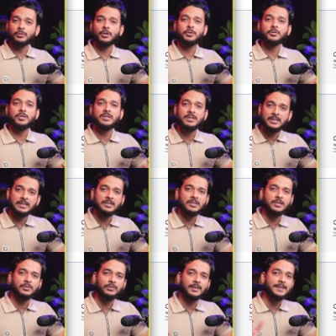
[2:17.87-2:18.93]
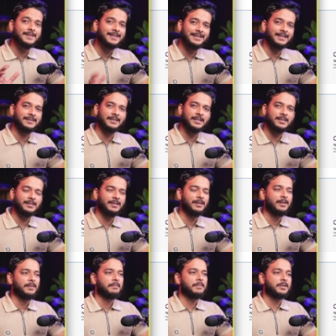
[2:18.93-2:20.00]
going to teach you the css
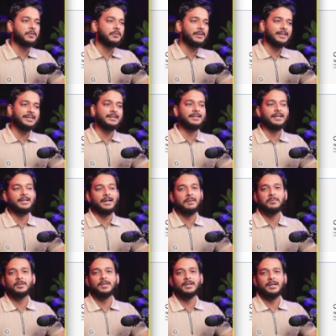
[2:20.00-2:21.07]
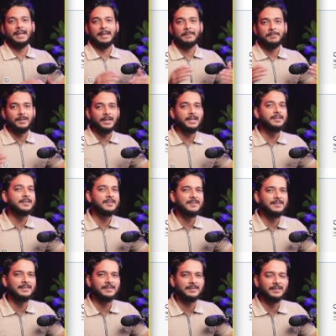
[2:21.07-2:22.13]
but rather than i'm going to apply the
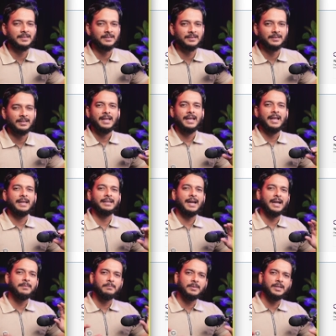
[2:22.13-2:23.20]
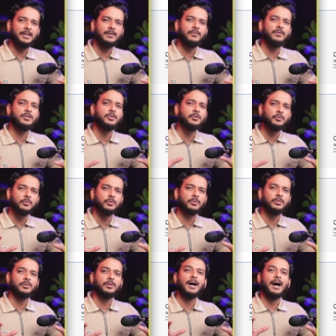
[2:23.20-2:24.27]
css and I believe you
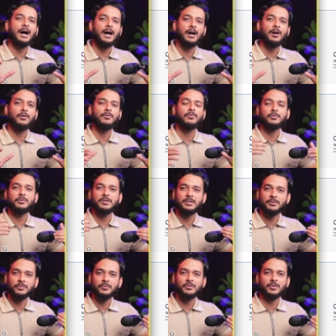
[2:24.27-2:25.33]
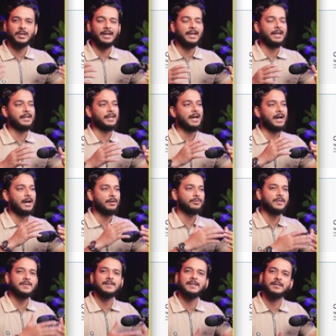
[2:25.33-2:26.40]
know how to use and how the
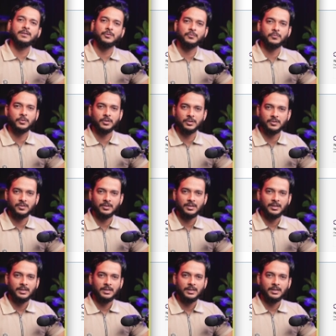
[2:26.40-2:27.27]
CSS works.